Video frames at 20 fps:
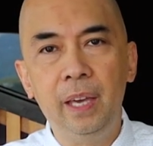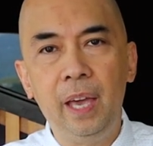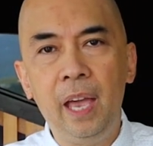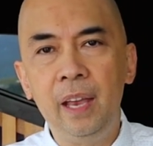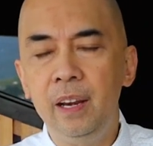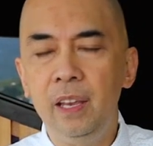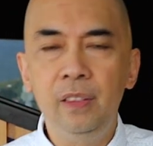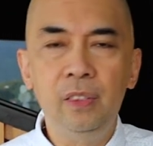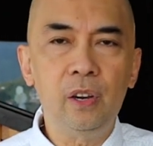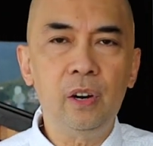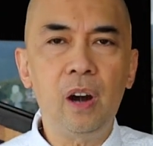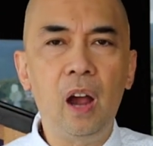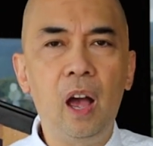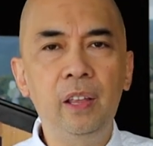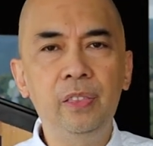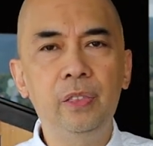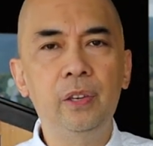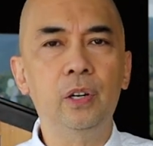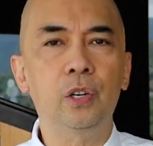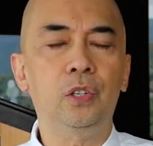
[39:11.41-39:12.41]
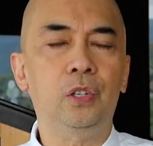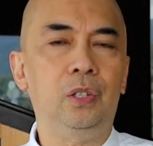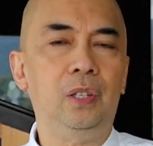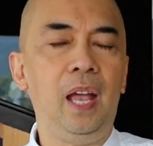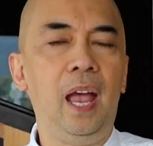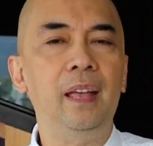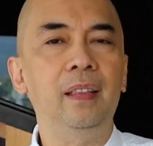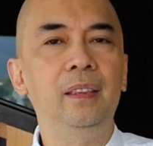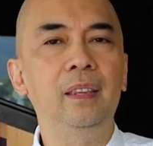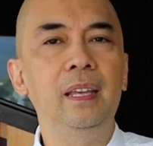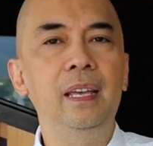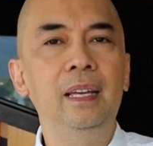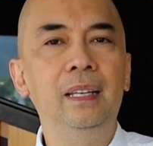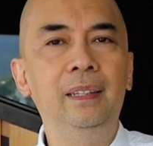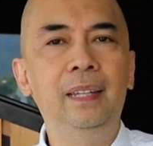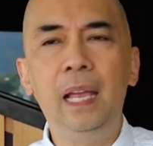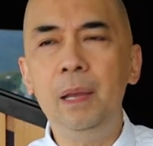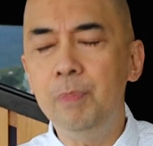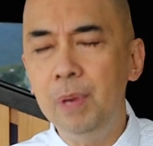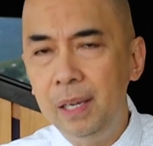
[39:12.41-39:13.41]
And in their
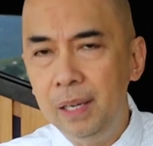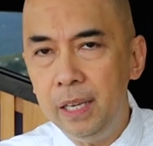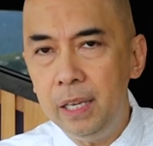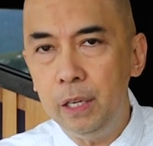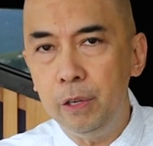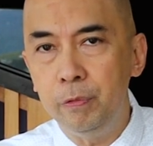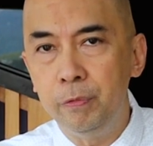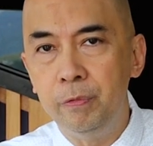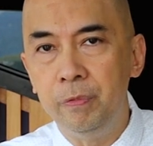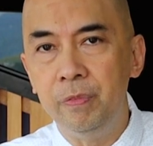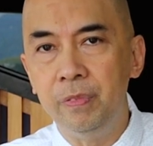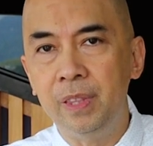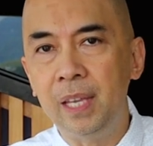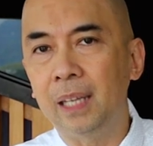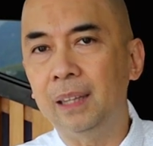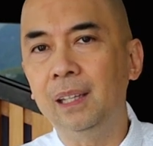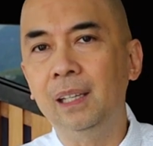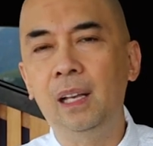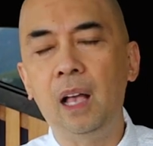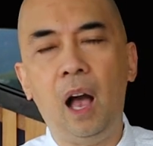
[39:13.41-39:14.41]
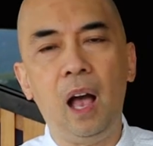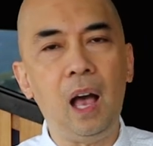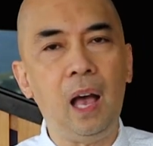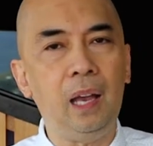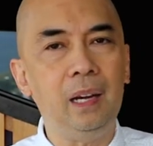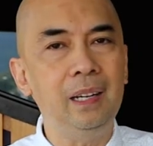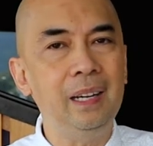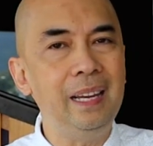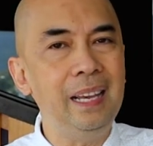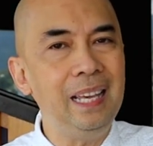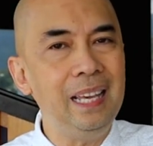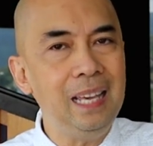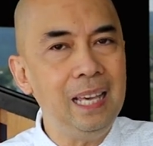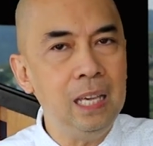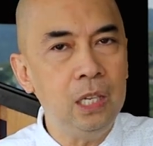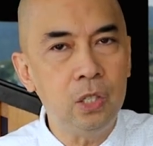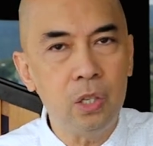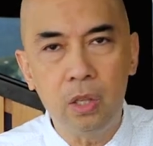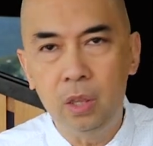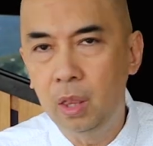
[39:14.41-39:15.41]
understanding, they believe that God
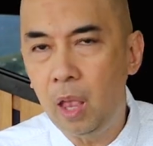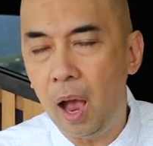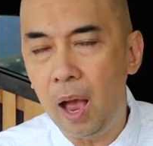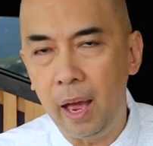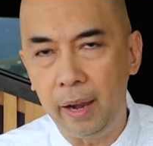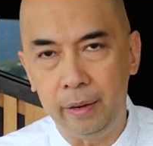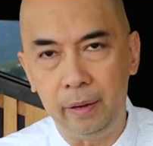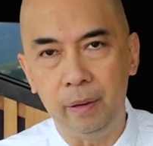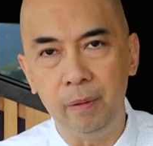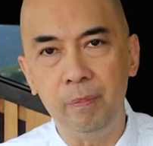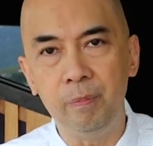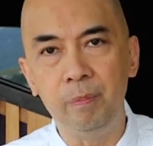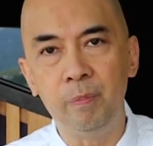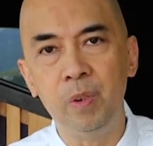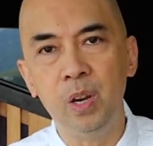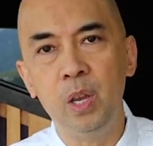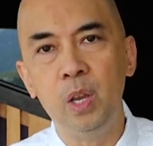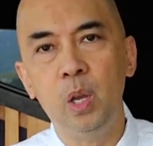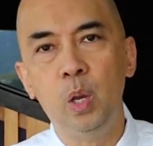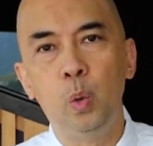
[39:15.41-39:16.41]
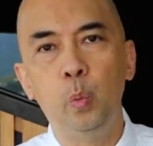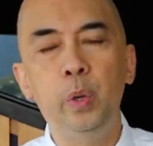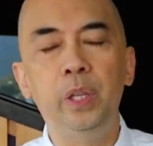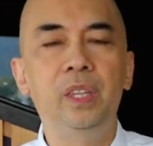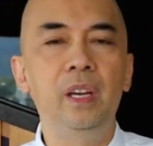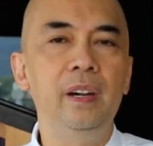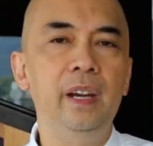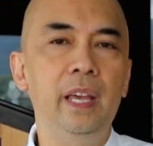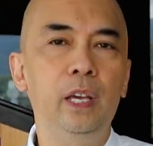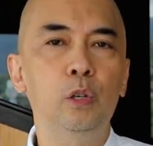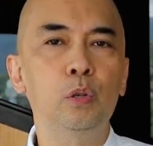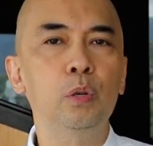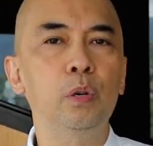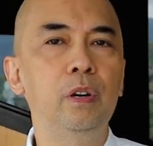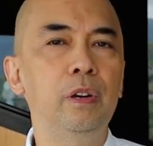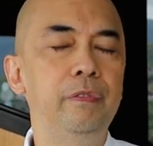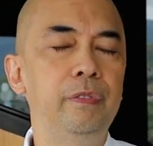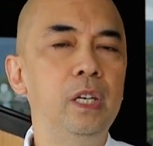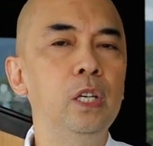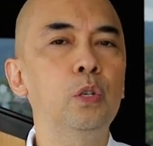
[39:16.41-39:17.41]
is done with the
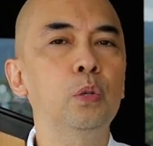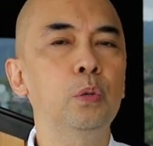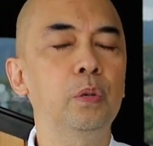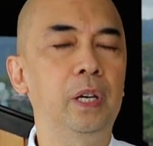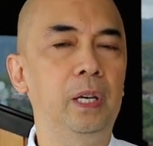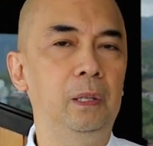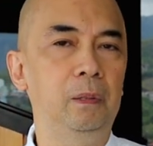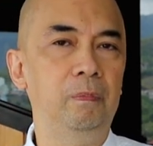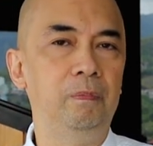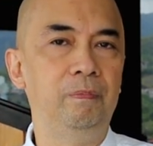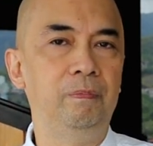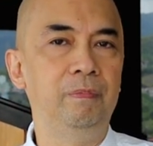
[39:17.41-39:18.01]
nation of Israel.